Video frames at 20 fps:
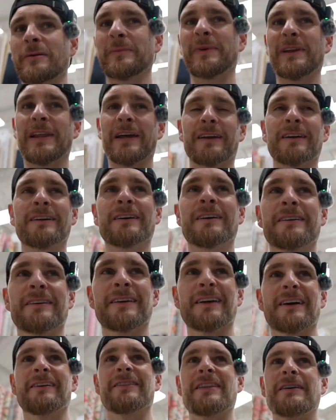I've been like, oh
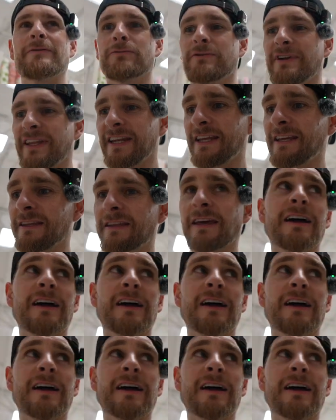yeah, I'll never really need